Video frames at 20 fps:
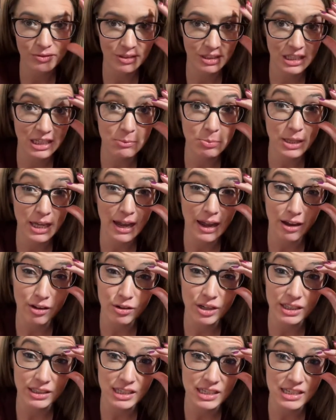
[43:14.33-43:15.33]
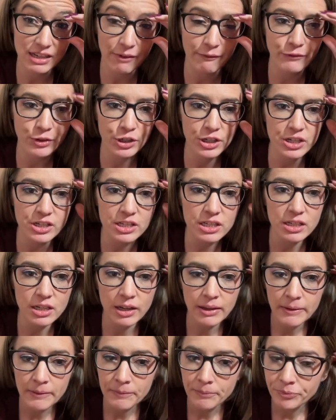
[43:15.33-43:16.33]
Keep that out, at least at first.
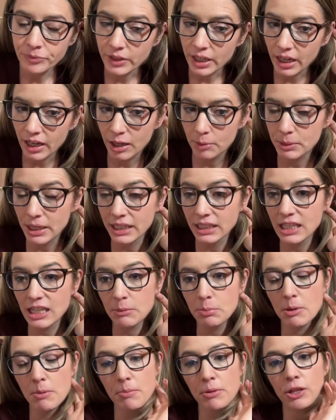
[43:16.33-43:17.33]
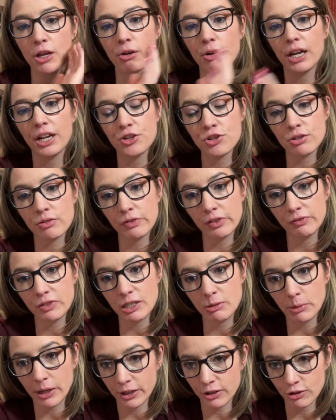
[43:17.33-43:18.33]
And keep it below 150
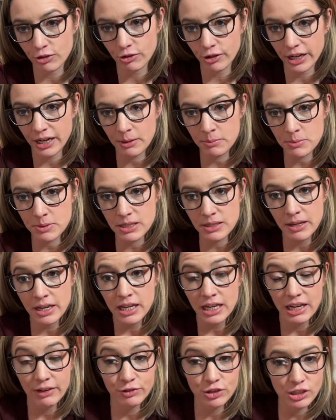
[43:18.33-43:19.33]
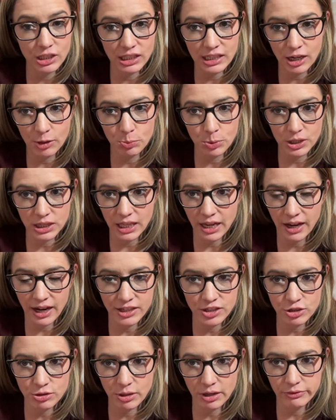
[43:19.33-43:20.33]
micrograms. If you need help with that, I
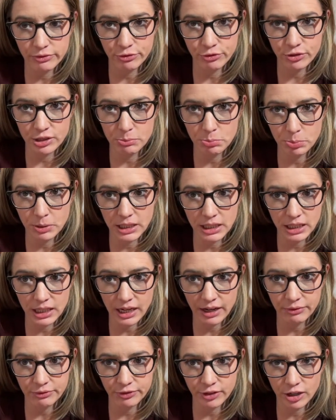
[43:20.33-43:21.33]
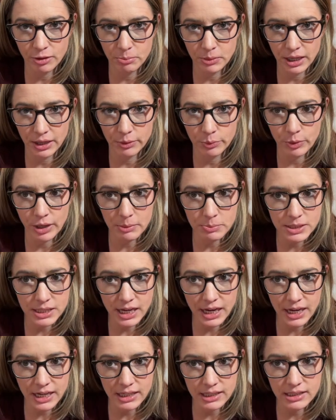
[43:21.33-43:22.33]
do have a free PDF on my
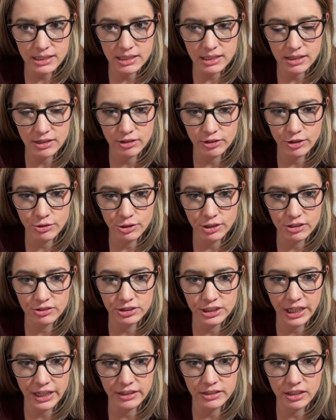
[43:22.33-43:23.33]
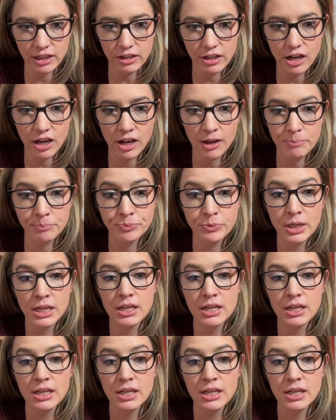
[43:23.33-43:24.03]
website, thelownickeldiet.com,